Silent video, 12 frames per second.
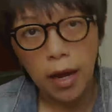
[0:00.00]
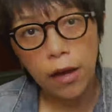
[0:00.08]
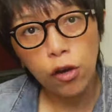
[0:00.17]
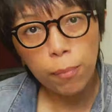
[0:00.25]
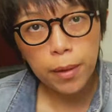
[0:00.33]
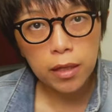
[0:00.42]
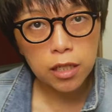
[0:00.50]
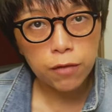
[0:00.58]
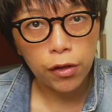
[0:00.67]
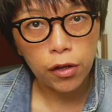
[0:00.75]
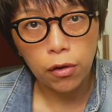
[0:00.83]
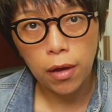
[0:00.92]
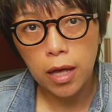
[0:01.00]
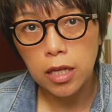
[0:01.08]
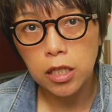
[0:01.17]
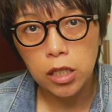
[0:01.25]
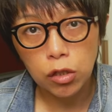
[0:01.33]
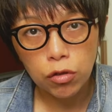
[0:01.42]
I hope that this video
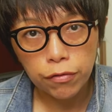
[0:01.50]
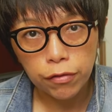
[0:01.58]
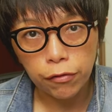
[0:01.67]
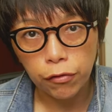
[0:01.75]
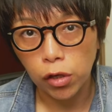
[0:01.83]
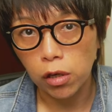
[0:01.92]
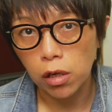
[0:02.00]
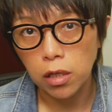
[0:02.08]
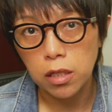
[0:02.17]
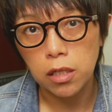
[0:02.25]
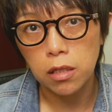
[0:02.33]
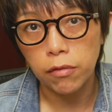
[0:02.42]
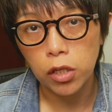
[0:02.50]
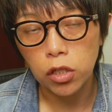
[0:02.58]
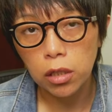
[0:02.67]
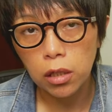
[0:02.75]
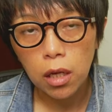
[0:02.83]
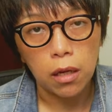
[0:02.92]
is useful for your
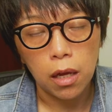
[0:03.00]
consideration.